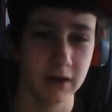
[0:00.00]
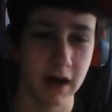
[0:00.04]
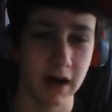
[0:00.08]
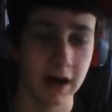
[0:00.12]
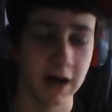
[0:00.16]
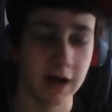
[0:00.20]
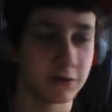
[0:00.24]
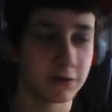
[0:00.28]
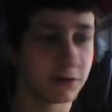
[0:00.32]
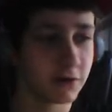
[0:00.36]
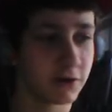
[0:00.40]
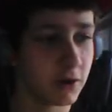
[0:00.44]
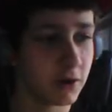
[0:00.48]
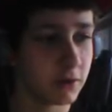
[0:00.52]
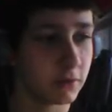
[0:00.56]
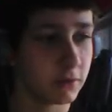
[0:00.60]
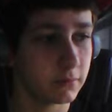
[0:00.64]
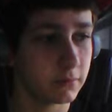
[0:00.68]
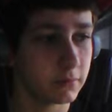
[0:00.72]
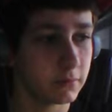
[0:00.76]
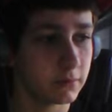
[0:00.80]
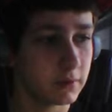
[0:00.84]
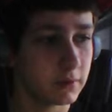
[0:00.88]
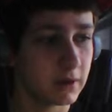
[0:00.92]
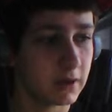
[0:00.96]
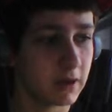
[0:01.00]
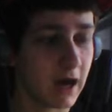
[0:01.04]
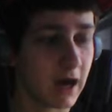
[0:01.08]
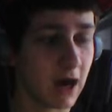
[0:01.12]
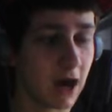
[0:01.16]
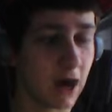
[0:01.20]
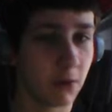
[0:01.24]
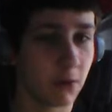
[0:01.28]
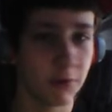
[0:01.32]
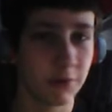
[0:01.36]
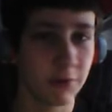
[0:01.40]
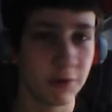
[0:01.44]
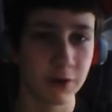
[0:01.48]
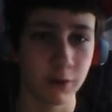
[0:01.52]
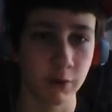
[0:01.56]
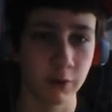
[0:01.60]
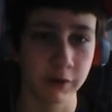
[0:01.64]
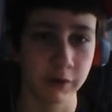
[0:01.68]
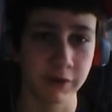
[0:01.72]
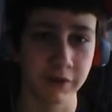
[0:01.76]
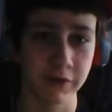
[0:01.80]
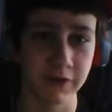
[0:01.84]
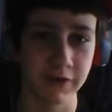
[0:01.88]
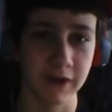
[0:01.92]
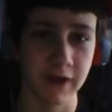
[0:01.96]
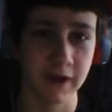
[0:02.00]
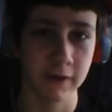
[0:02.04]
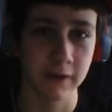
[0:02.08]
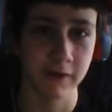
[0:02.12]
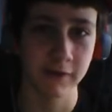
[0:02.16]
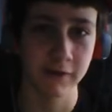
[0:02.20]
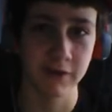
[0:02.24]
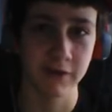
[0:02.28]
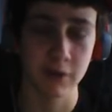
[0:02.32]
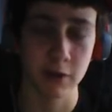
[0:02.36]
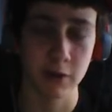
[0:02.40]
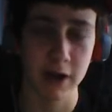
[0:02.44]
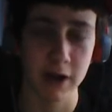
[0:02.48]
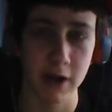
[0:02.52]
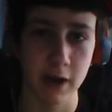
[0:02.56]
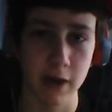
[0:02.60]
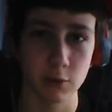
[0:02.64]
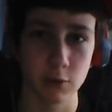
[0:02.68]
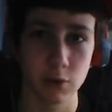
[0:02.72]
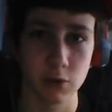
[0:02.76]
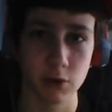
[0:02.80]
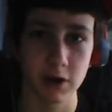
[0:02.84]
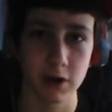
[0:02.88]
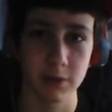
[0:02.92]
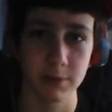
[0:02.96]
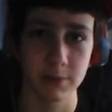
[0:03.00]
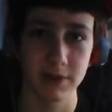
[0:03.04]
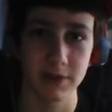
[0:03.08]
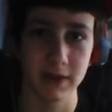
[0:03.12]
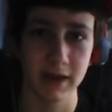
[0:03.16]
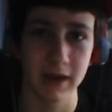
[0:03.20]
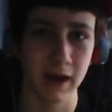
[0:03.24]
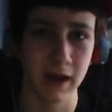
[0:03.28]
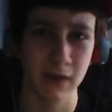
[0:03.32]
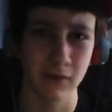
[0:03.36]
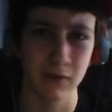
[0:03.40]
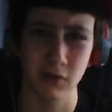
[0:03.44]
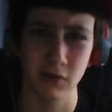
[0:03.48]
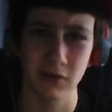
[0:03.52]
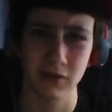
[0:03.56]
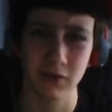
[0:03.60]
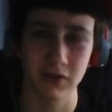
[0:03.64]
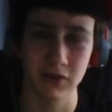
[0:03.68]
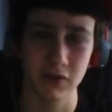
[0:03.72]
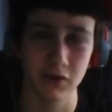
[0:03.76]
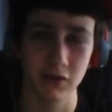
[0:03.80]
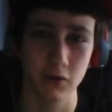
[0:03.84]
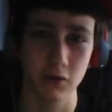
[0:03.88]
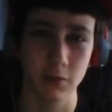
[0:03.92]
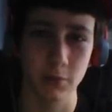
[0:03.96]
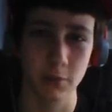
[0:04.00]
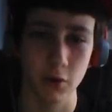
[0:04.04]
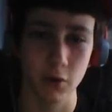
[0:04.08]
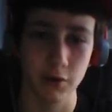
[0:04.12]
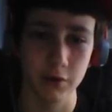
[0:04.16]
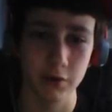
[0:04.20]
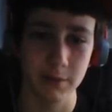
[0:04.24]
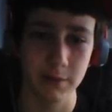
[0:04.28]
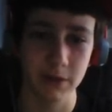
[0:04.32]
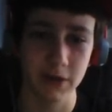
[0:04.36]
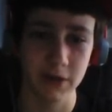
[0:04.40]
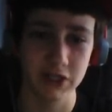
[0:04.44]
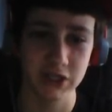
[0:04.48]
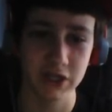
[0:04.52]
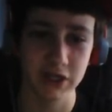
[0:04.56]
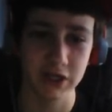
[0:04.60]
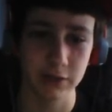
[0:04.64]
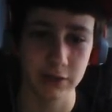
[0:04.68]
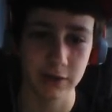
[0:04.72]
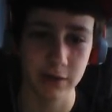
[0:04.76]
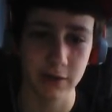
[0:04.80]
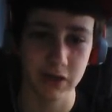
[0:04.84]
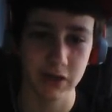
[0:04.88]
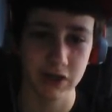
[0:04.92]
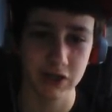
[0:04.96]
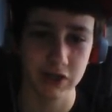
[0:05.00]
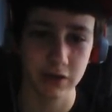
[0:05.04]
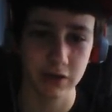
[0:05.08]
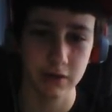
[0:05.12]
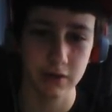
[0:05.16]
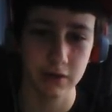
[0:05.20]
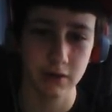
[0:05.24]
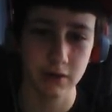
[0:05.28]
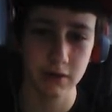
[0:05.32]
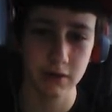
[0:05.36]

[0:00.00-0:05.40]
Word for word: I don't know how I'm going to work this out because I kind of want to play every single Pokemon generation,